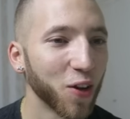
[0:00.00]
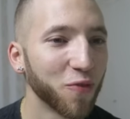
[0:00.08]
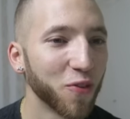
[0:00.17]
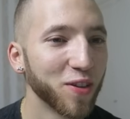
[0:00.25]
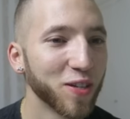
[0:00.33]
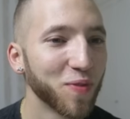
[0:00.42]

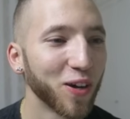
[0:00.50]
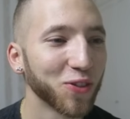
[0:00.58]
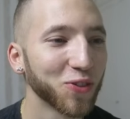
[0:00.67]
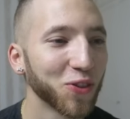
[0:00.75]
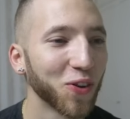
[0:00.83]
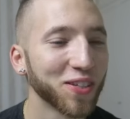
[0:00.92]
time for Vynz
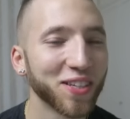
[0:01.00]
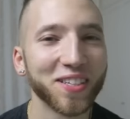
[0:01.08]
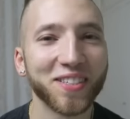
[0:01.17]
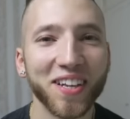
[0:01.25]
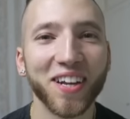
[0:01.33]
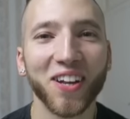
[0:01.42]
to show us the
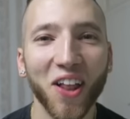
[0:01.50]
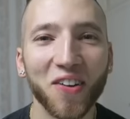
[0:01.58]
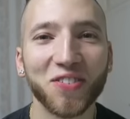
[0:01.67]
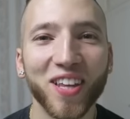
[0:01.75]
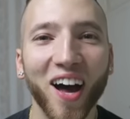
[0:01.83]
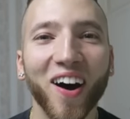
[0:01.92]
aesthetic
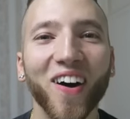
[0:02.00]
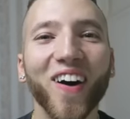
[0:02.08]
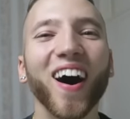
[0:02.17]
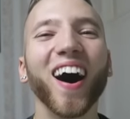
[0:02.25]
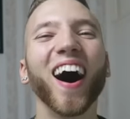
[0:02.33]
lifestyle.